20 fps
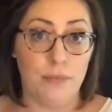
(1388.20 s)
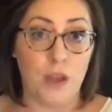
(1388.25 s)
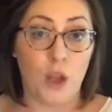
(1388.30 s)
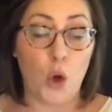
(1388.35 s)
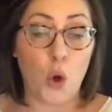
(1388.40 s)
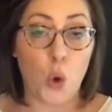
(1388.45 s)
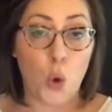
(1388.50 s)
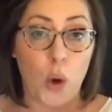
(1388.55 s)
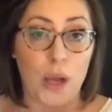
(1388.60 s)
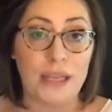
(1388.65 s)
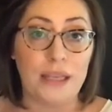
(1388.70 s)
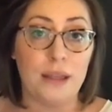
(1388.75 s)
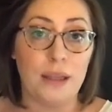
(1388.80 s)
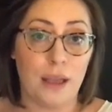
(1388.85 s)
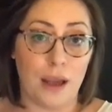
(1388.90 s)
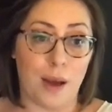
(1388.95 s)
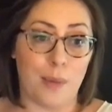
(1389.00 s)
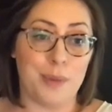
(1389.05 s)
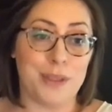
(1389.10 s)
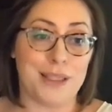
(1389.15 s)
Quite the
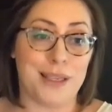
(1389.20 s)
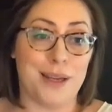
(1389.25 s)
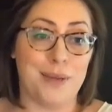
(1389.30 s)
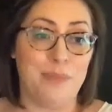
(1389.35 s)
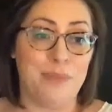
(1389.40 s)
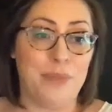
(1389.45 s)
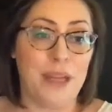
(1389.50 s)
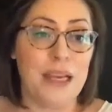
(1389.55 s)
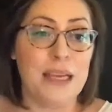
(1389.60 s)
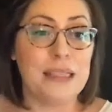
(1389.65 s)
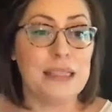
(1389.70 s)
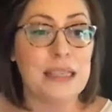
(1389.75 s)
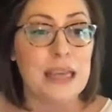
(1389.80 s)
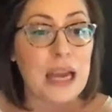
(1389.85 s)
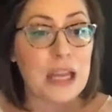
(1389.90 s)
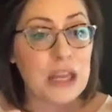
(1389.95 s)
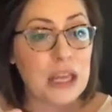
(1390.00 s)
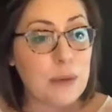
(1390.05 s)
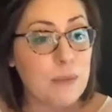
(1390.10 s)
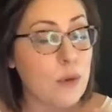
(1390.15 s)
opposite. See, I
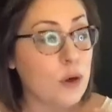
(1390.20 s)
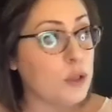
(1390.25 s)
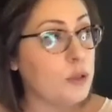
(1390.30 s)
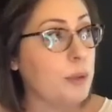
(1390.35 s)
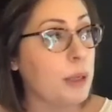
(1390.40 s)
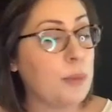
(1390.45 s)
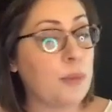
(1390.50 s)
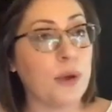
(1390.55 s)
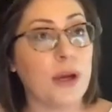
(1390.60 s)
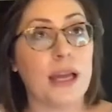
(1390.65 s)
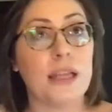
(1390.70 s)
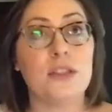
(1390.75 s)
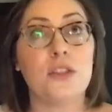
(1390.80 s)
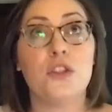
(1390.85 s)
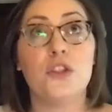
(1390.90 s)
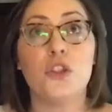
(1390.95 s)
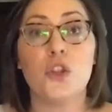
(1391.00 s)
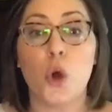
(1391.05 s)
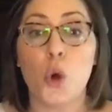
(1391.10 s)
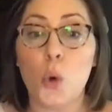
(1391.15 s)
think most people get
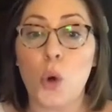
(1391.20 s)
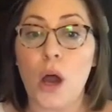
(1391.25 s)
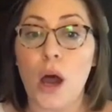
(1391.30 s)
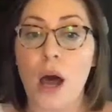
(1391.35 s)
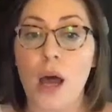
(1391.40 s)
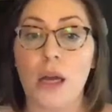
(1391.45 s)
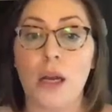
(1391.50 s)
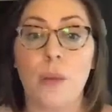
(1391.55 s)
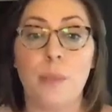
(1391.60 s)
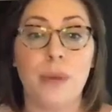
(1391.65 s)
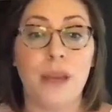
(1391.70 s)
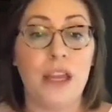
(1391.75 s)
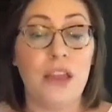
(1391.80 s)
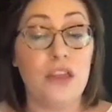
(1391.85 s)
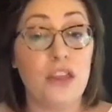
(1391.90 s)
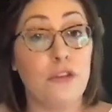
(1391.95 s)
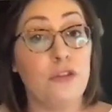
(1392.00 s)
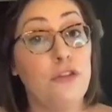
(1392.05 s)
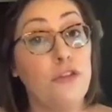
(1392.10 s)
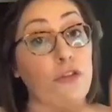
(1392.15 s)
so caught up in
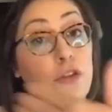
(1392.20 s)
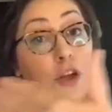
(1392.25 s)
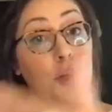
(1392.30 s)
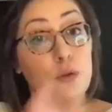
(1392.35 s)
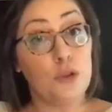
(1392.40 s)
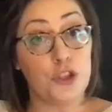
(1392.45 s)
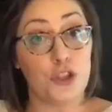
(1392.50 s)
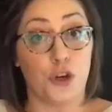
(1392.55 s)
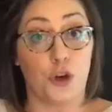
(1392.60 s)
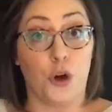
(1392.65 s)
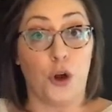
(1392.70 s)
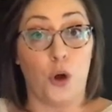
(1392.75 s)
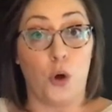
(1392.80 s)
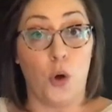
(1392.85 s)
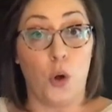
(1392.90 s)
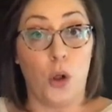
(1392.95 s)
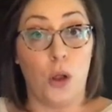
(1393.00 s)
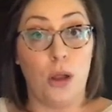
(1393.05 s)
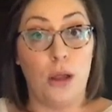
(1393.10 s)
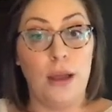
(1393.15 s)
the future
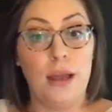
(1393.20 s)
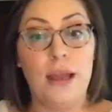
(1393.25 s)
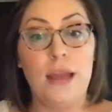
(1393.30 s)
goal